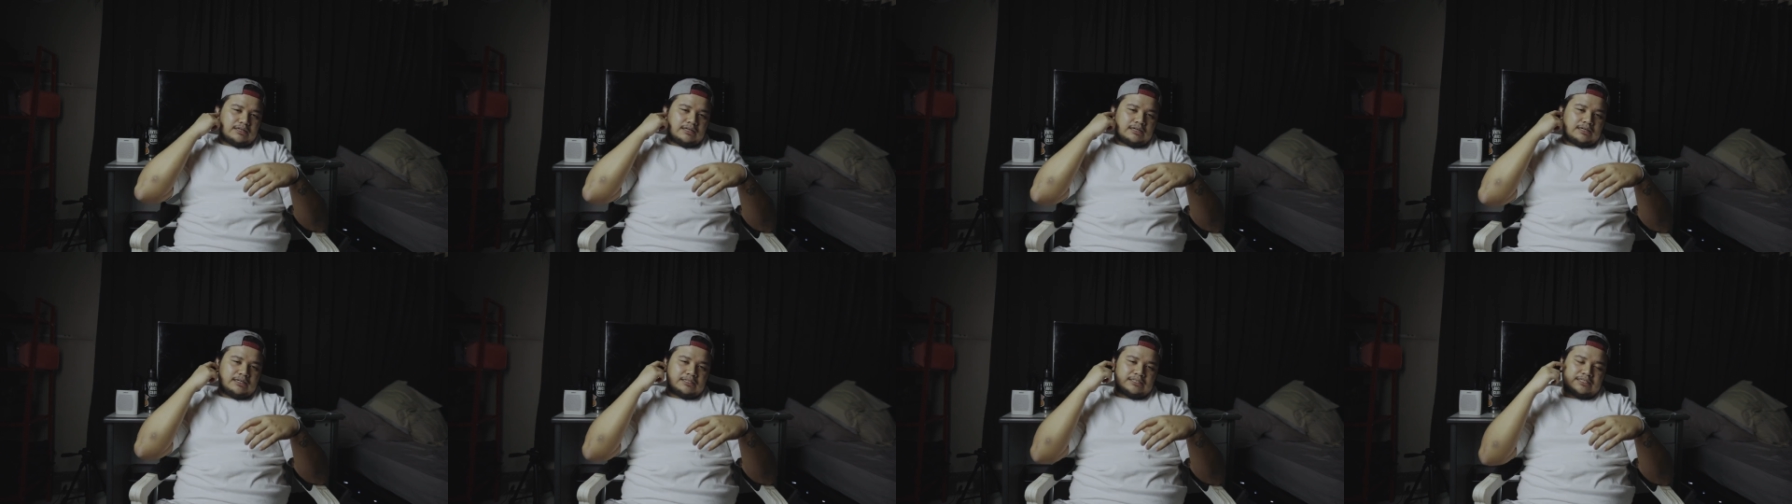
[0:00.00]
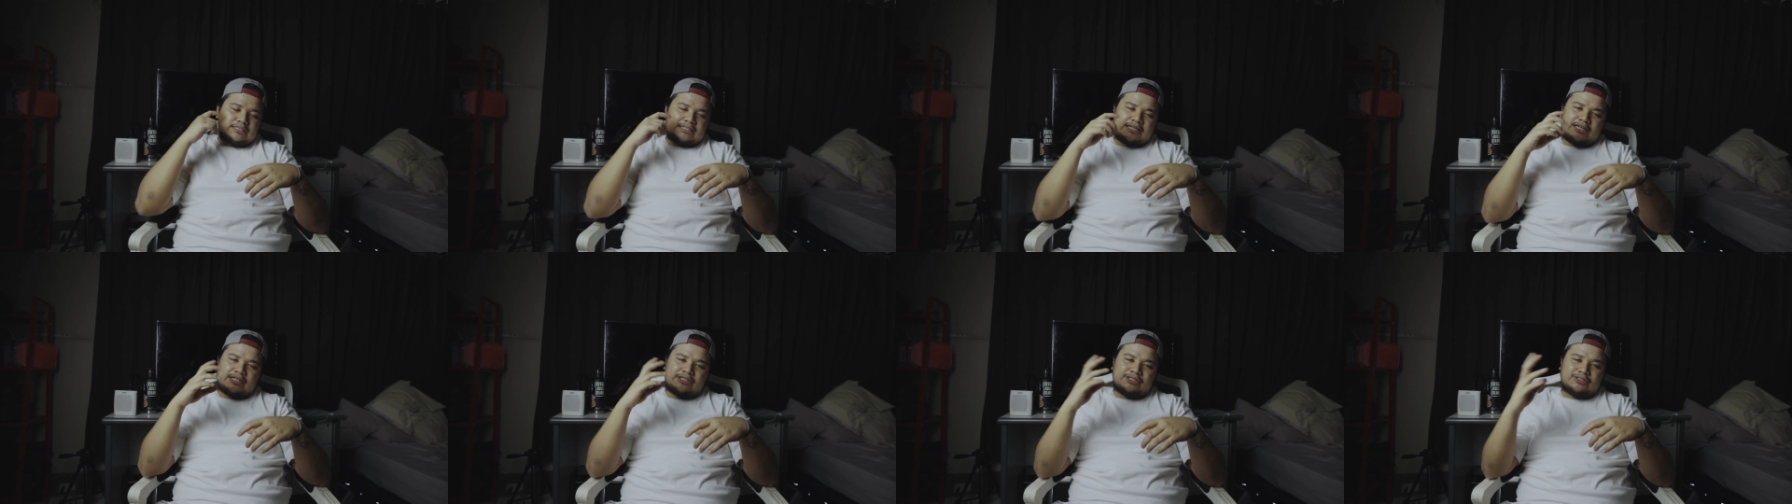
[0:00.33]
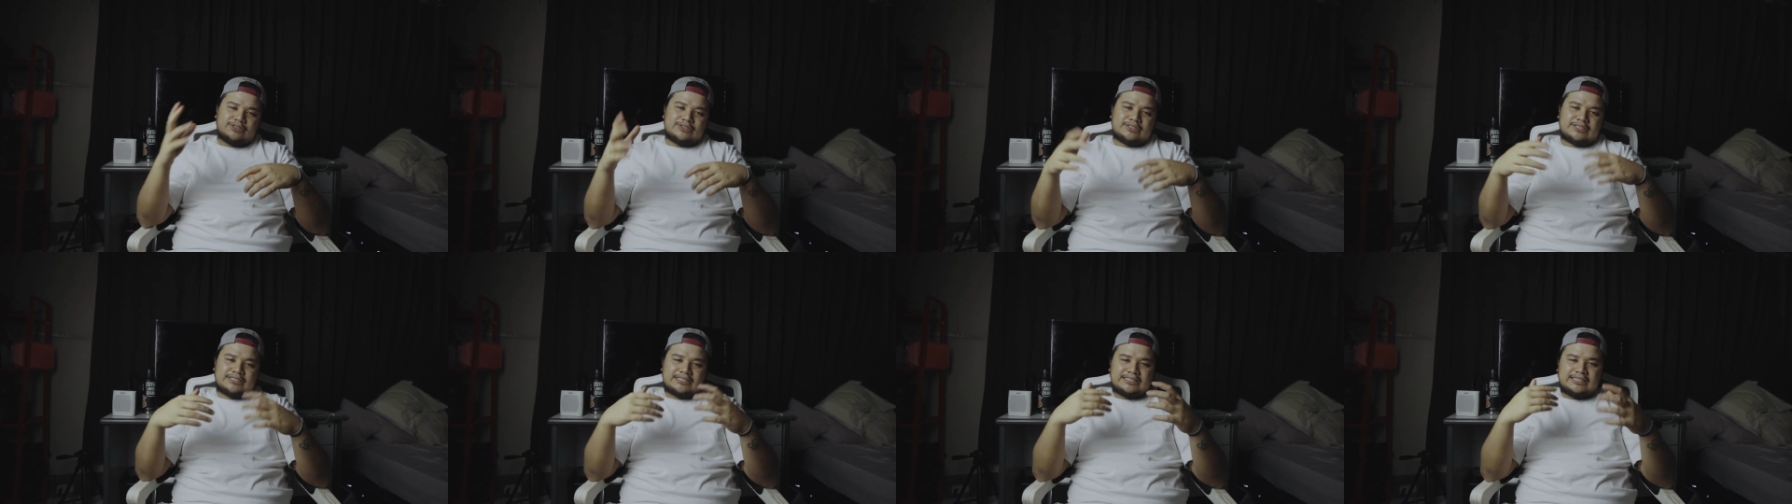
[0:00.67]
Uh,
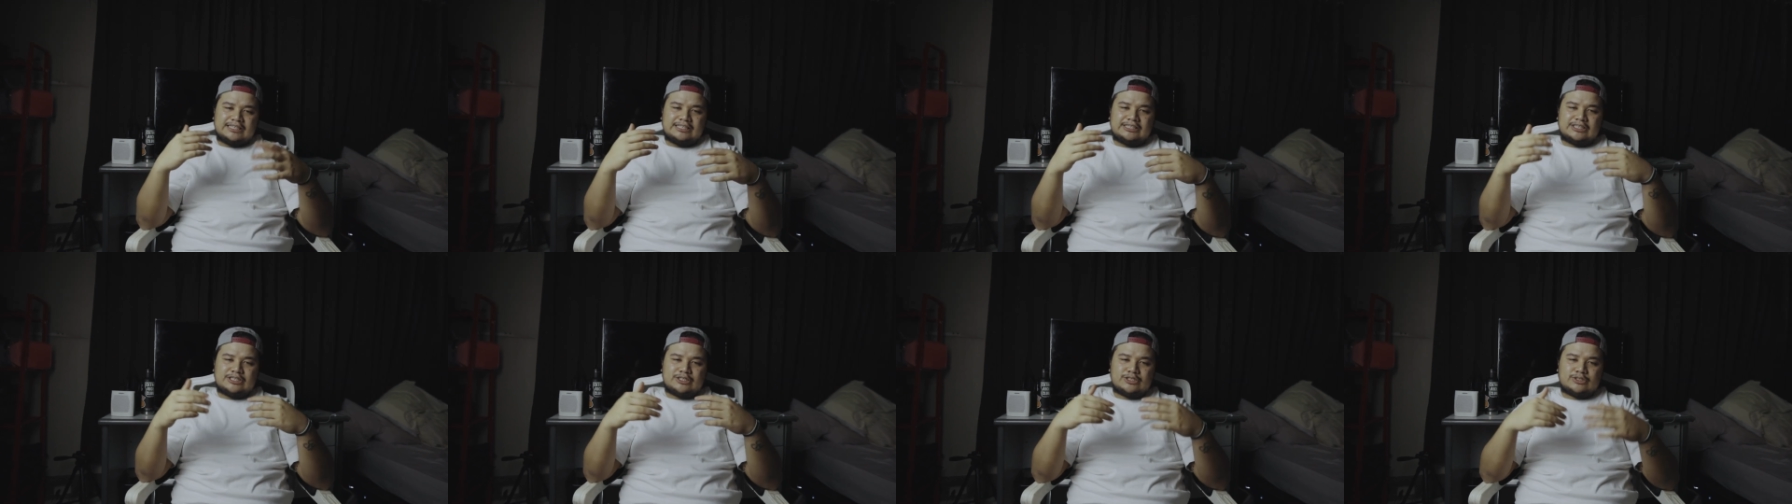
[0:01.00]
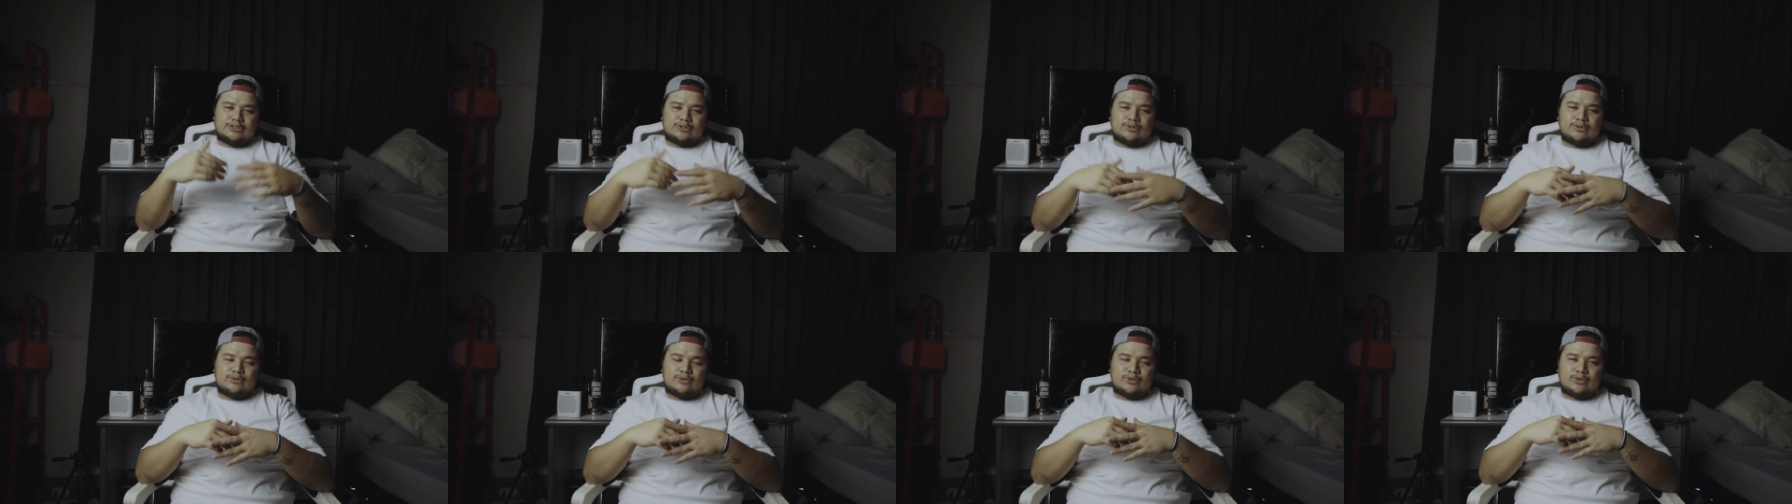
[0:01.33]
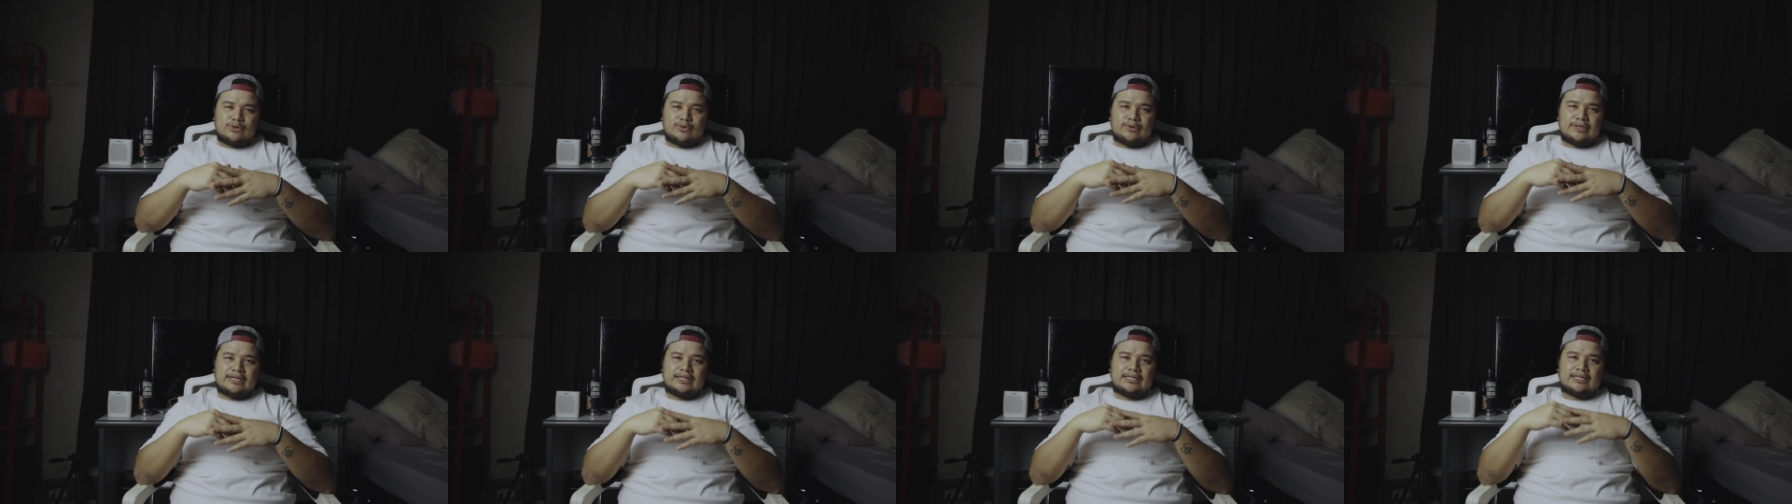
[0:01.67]
schedules changes so
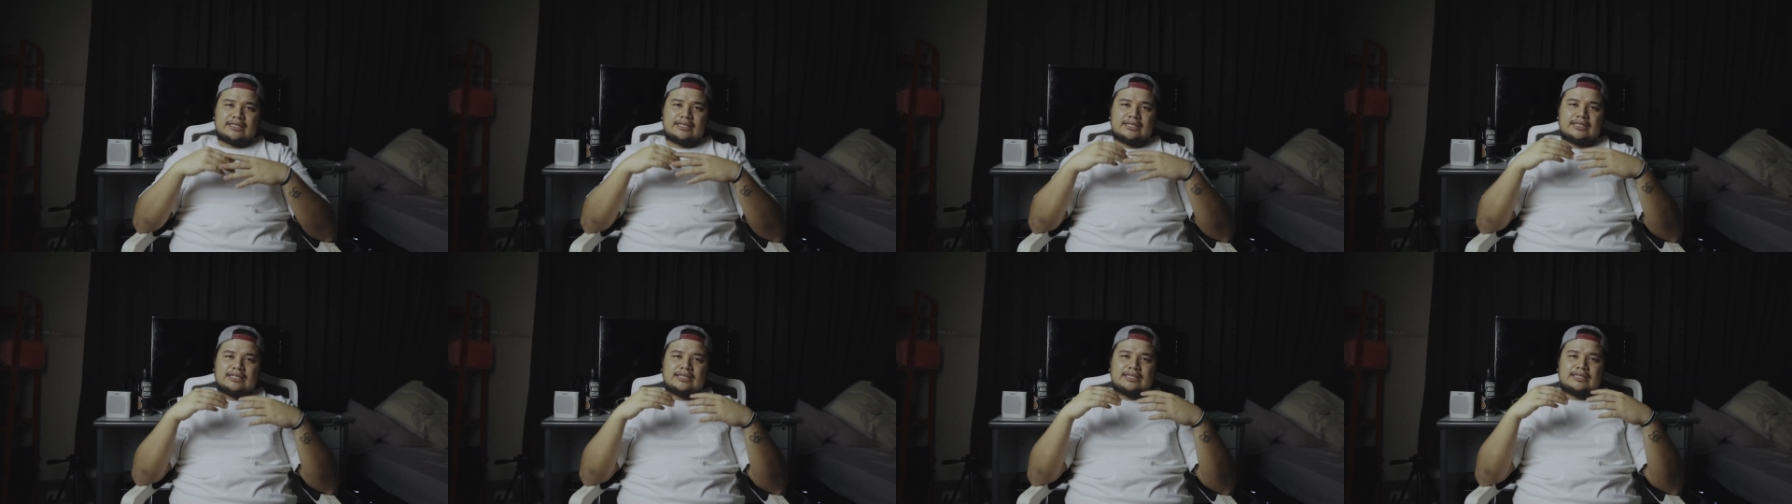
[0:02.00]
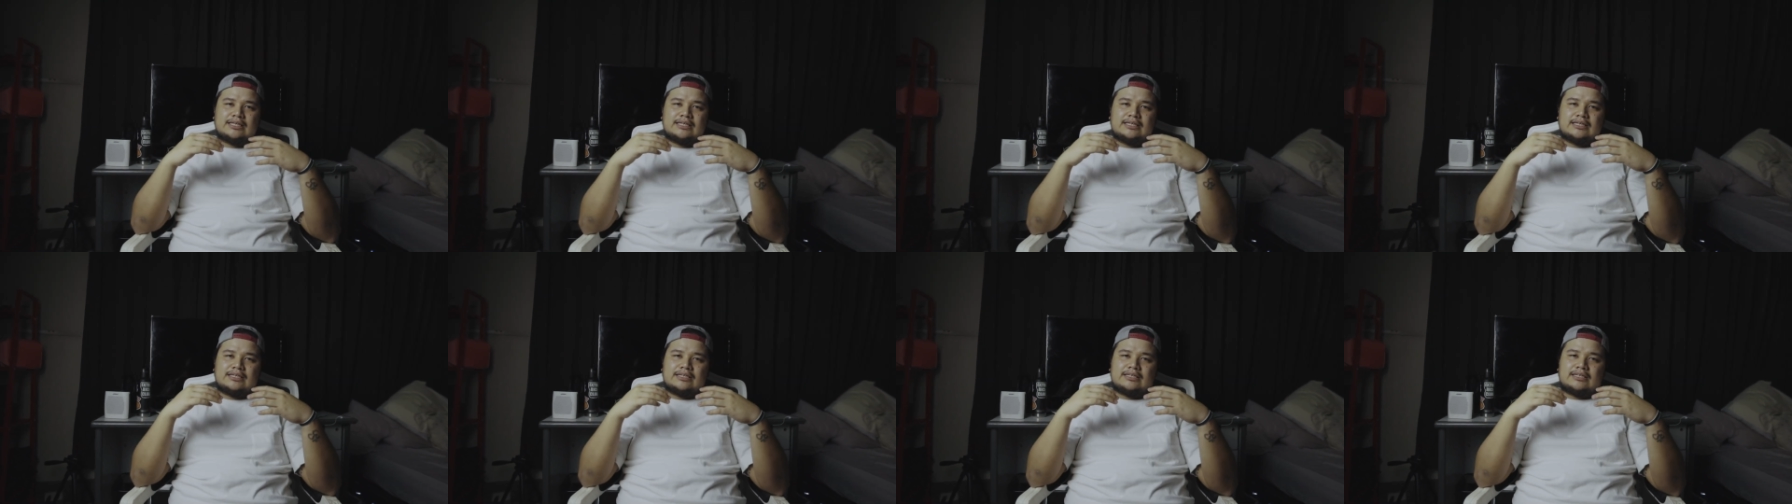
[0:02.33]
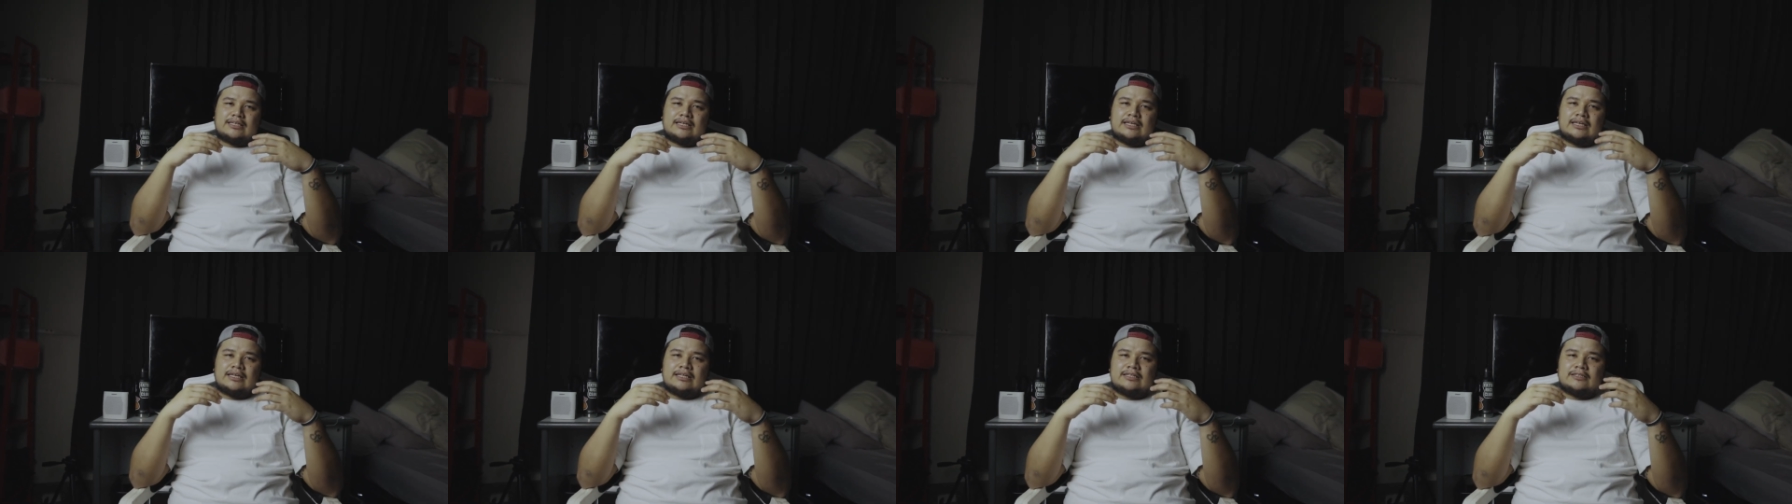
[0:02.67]
quick
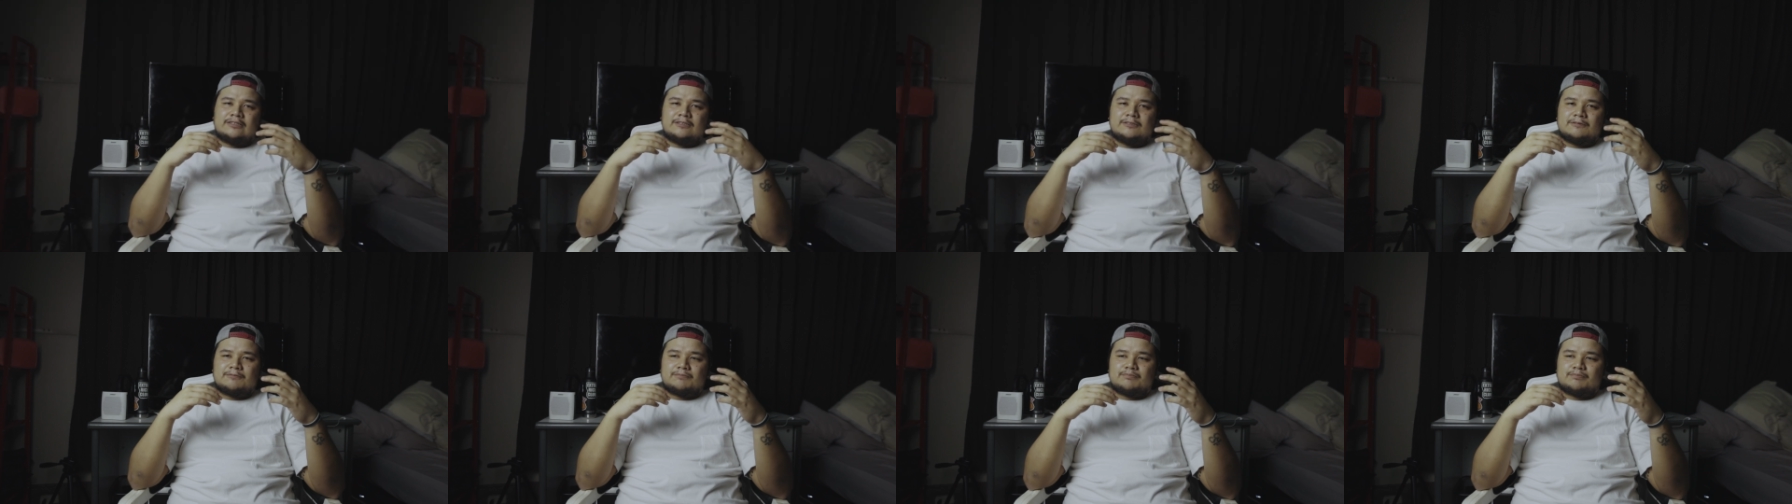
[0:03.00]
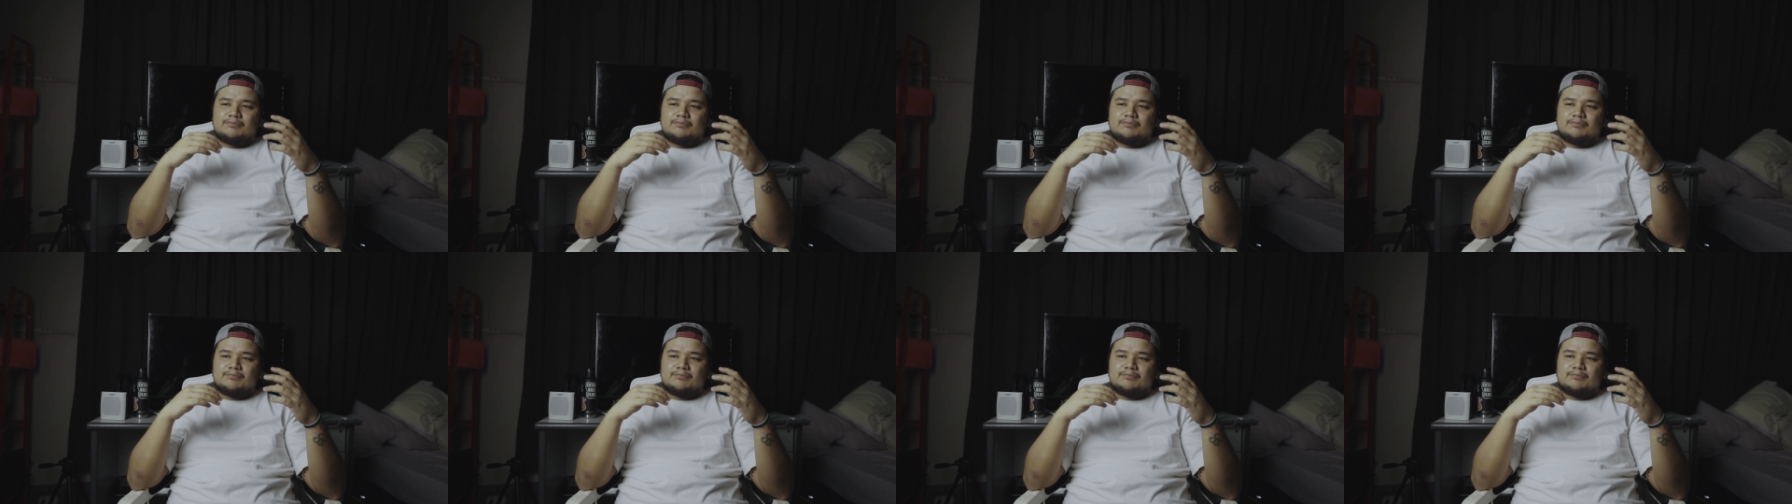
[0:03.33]
and